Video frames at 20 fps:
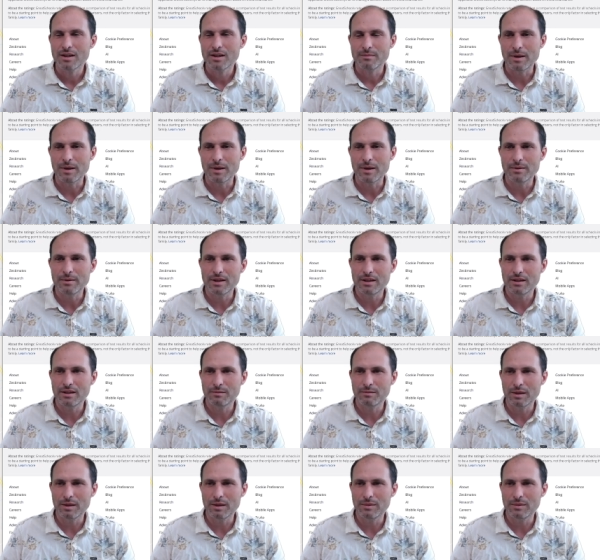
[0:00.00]
Maybe they
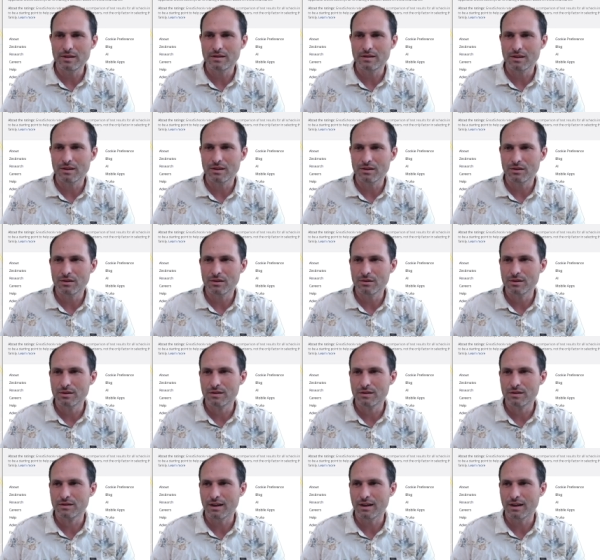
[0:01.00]
maybe Zillow
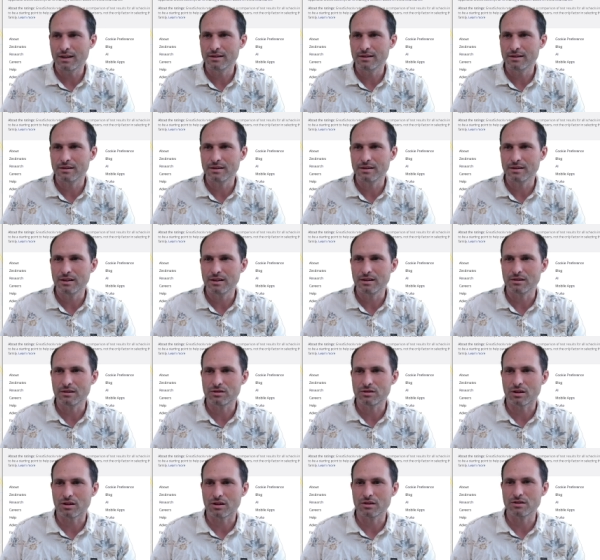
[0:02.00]
is not leading the
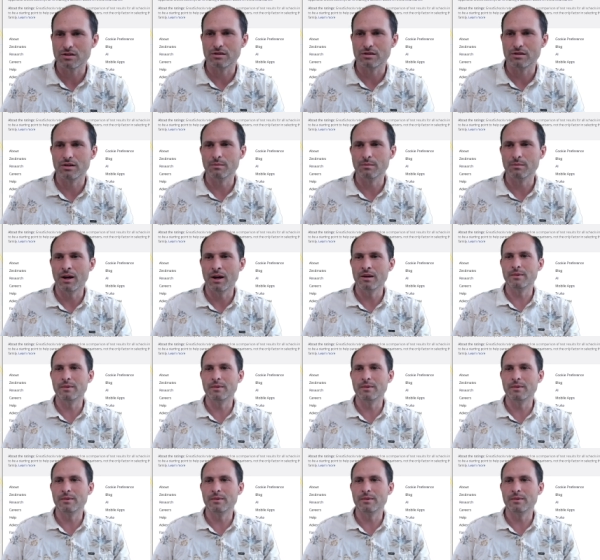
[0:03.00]
charge in Dermont.